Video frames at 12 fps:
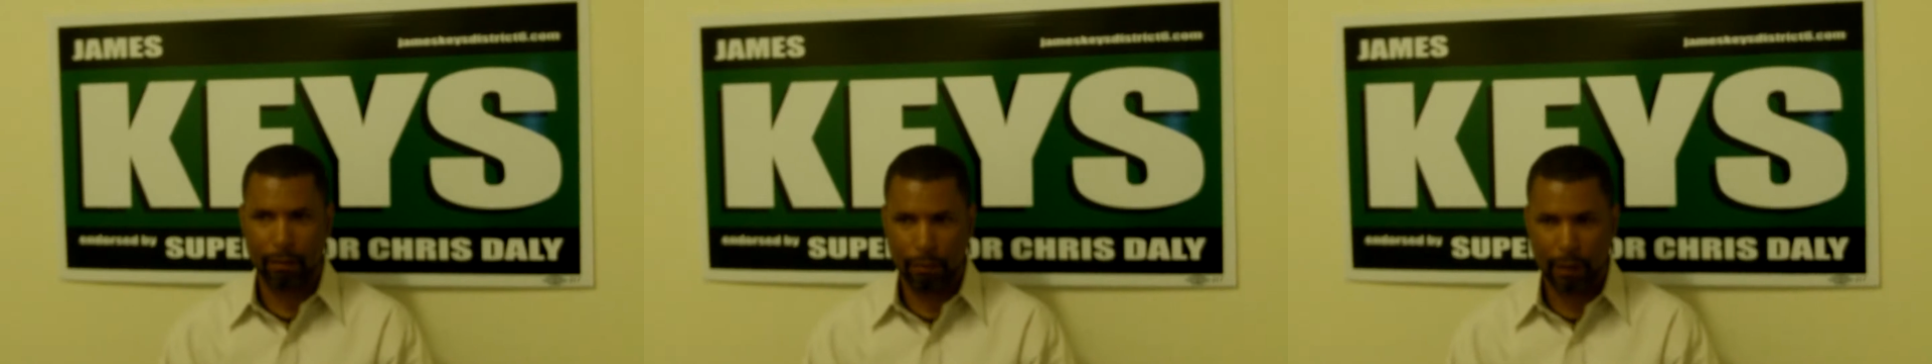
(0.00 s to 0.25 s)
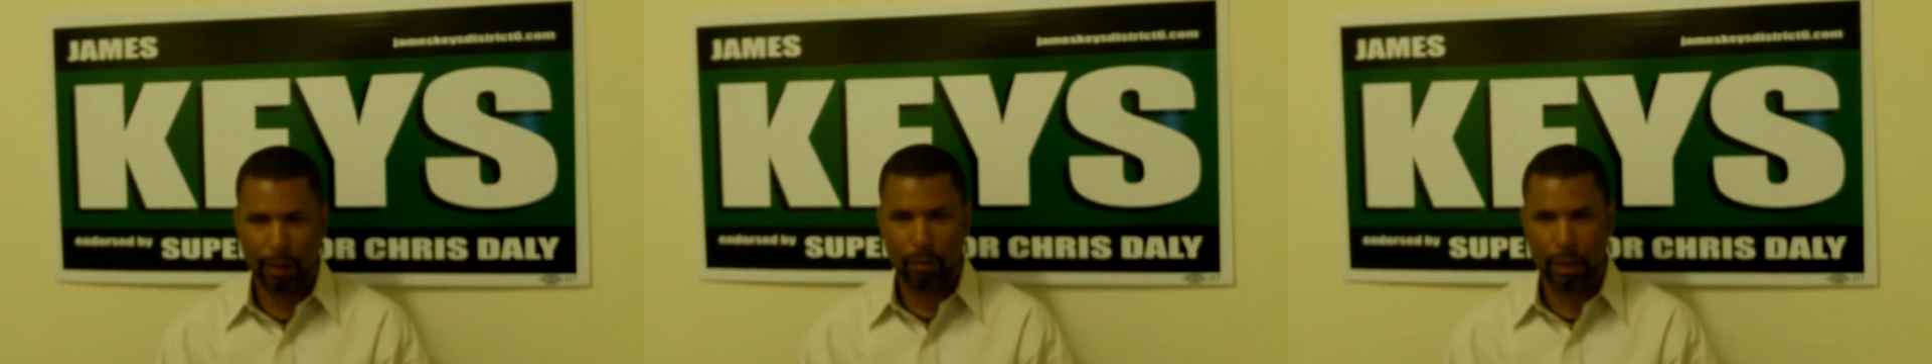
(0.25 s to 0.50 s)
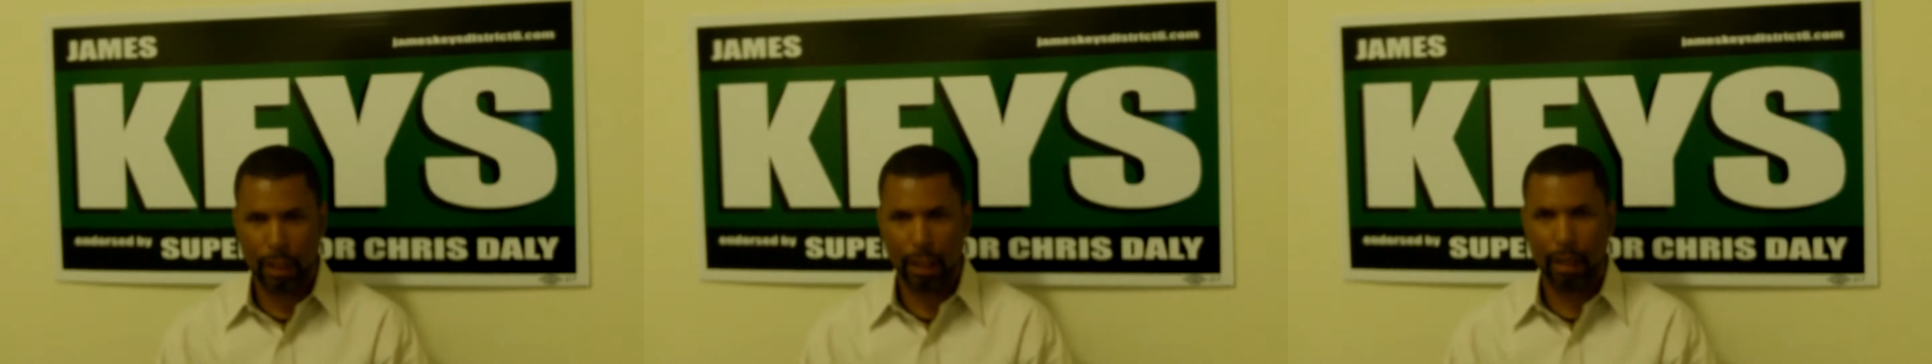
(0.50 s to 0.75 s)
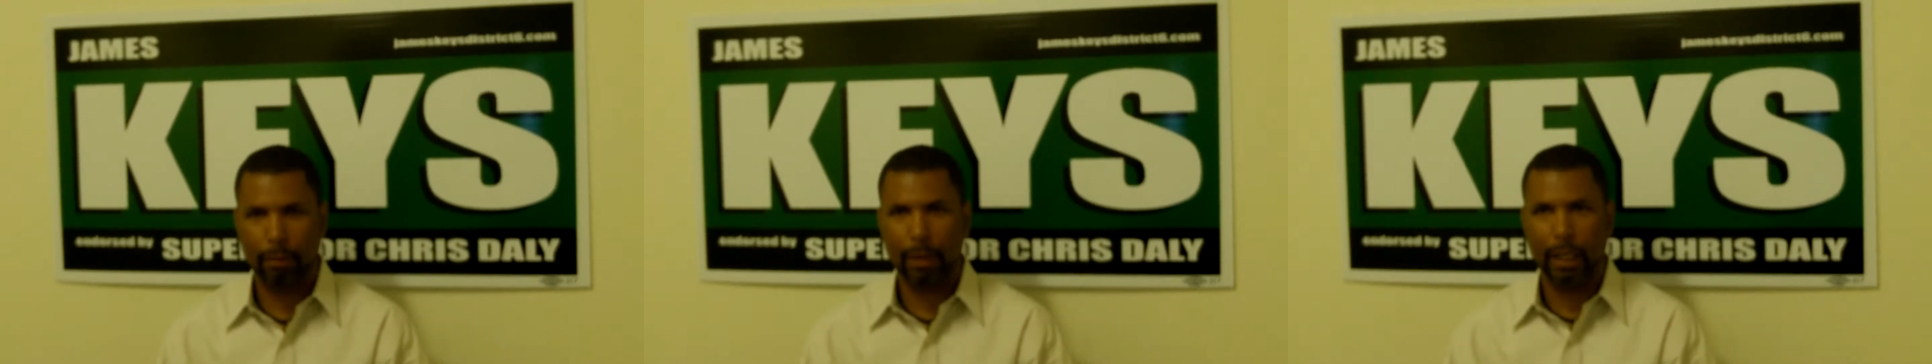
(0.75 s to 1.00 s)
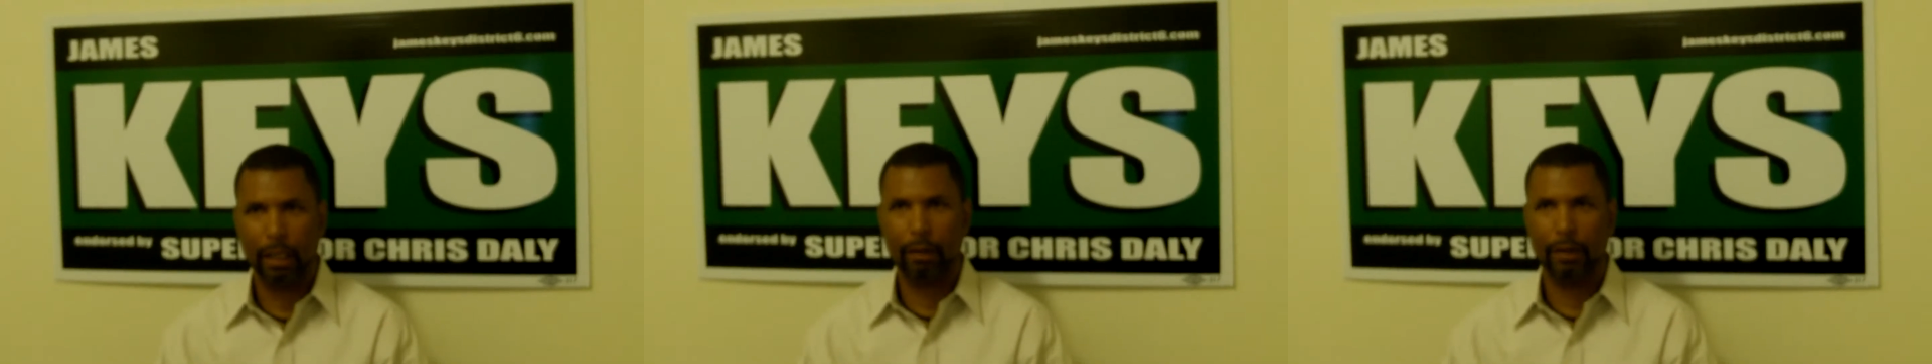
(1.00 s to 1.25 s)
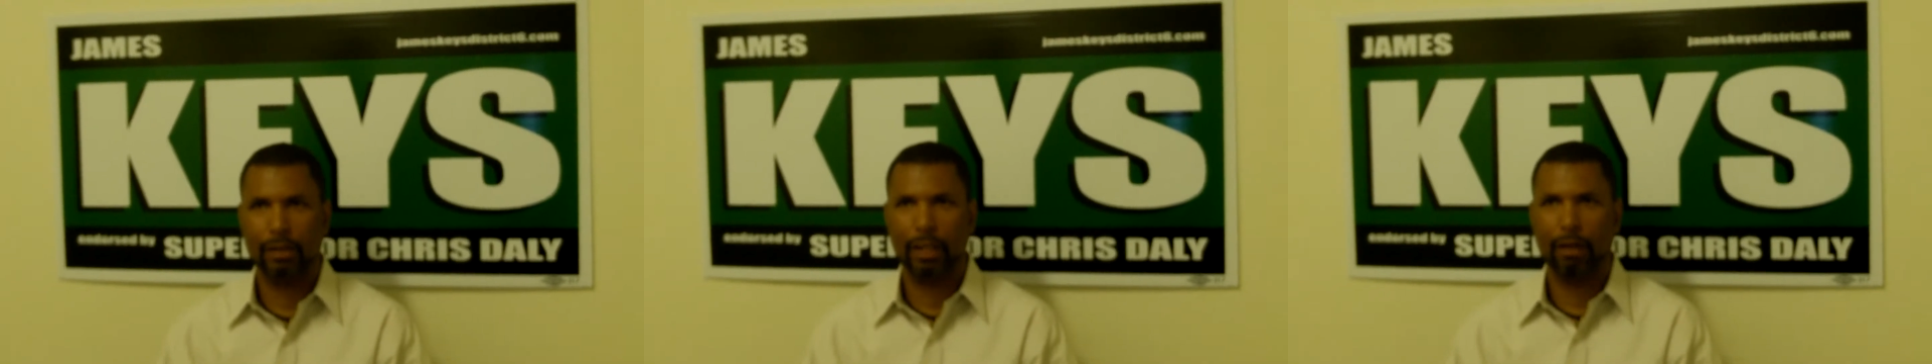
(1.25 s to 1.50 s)
and Field Club
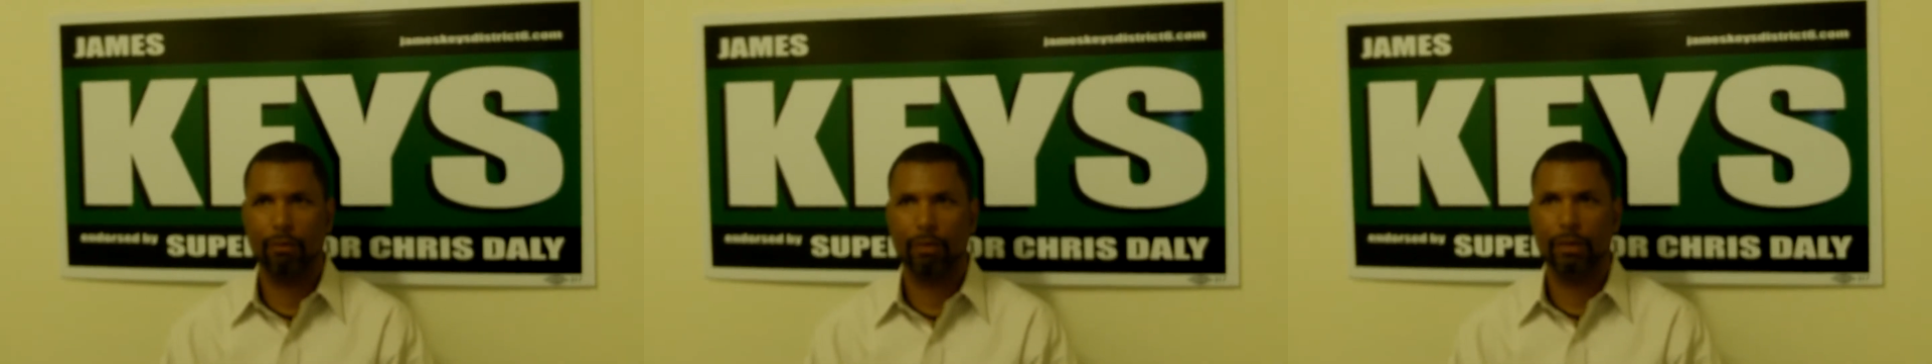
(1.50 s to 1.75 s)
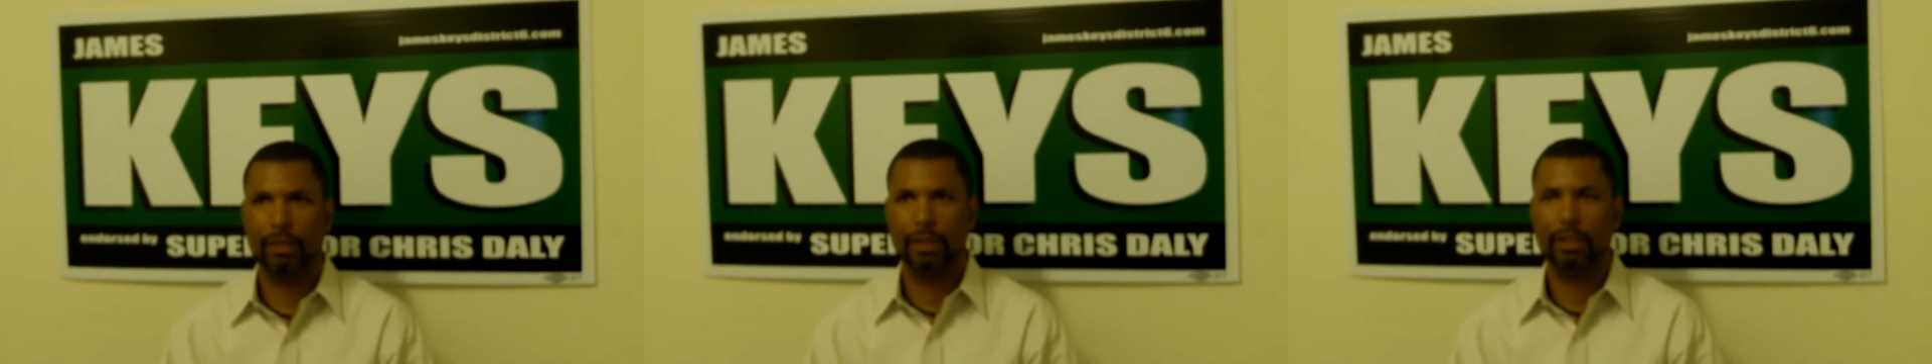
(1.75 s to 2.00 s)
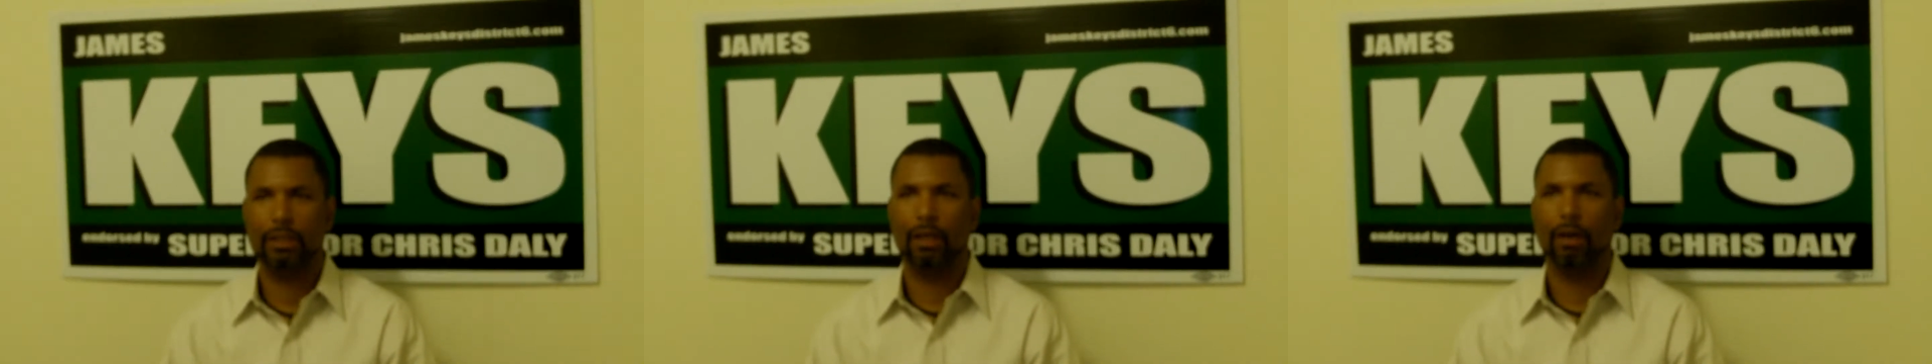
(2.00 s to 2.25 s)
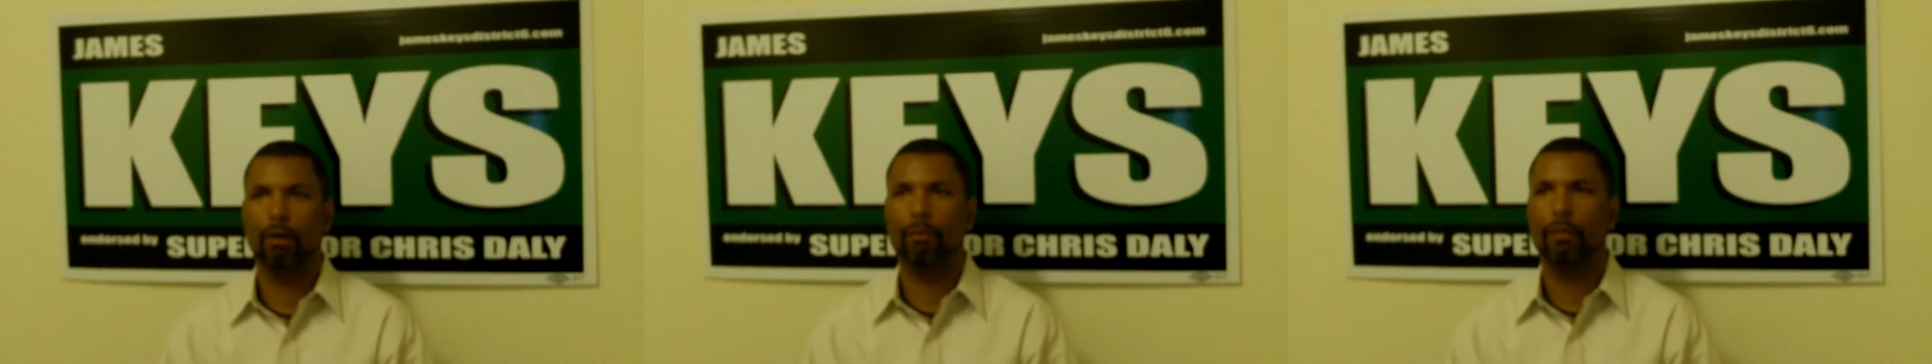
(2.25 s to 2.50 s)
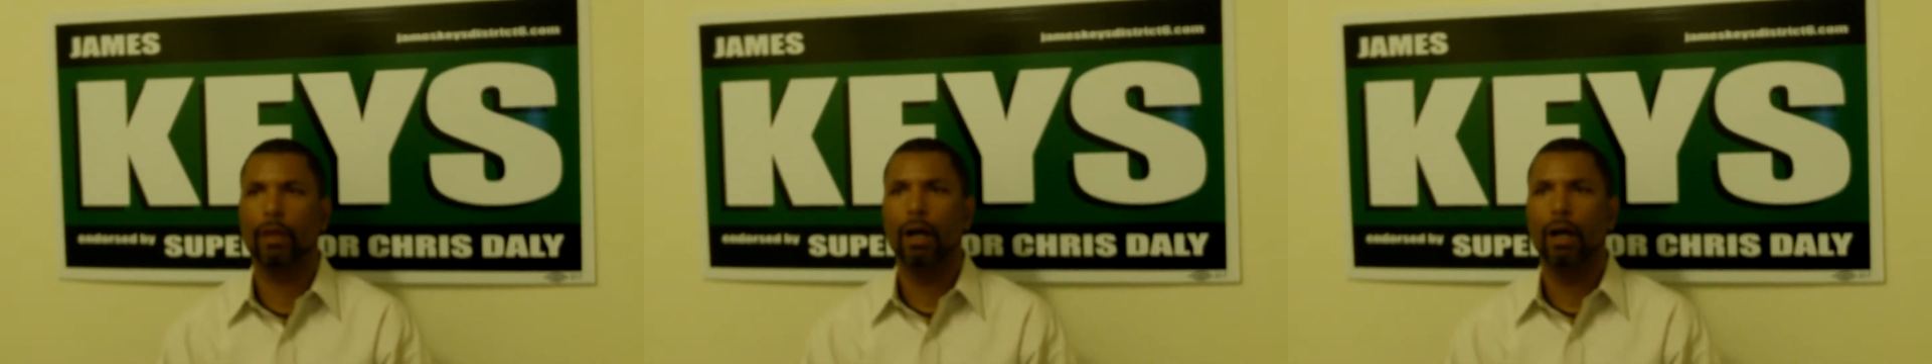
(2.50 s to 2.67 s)
here in San Francisco.